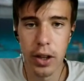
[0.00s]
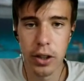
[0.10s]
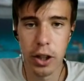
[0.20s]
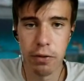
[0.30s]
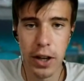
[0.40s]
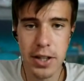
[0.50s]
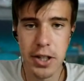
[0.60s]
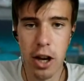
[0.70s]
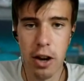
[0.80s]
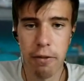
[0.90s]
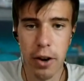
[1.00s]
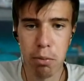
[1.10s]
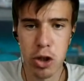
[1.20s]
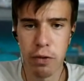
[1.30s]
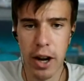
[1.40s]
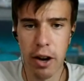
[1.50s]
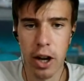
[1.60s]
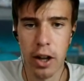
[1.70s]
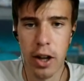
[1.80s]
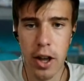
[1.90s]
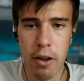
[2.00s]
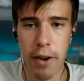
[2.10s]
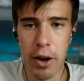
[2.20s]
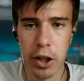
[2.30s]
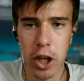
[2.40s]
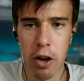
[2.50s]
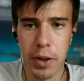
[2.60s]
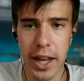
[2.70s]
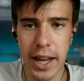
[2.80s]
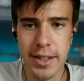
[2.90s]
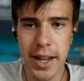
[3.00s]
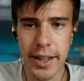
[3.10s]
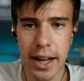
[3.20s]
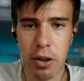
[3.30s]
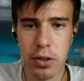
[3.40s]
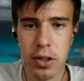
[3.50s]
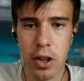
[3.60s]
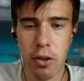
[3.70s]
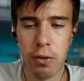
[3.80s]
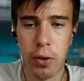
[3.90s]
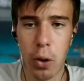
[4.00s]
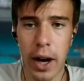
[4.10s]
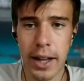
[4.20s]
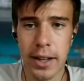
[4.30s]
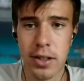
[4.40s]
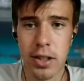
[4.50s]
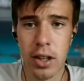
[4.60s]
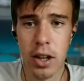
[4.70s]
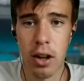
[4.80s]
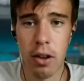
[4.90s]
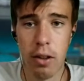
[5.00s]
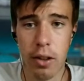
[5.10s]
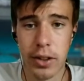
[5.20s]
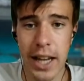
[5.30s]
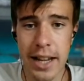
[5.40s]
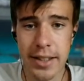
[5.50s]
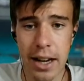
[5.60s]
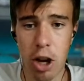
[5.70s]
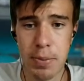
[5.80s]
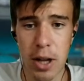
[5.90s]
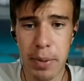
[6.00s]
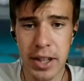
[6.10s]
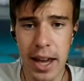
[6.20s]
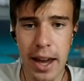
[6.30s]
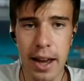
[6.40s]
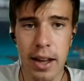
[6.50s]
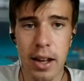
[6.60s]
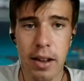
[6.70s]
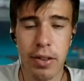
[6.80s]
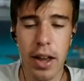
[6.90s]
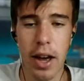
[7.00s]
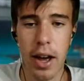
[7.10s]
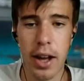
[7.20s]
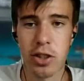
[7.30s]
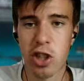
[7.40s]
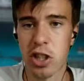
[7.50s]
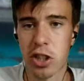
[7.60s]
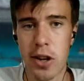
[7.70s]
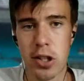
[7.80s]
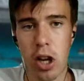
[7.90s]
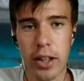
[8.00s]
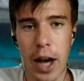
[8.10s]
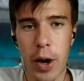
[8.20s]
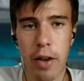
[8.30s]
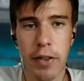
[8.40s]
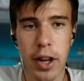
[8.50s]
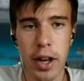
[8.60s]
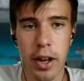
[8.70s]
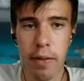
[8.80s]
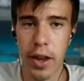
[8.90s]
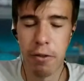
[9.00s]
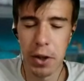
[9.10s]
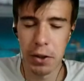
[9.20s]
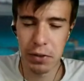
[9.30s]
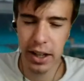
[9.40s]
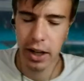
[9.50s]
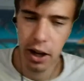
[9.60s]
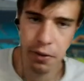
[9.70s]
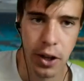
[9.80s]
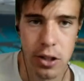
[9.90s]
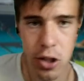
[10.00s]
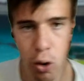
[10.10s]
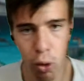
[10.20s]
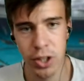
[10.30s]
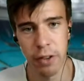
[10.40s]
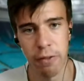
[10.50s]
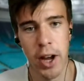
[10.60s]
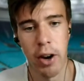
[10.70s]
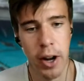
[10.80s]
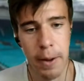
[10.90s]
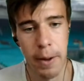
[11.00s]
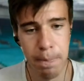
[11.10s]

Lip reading: Good first serve from Roger Federer. Federer going with the inside-out forehand. Gasquet lobs it up in the air. Just goes long, however. 15-love to Roger Federer.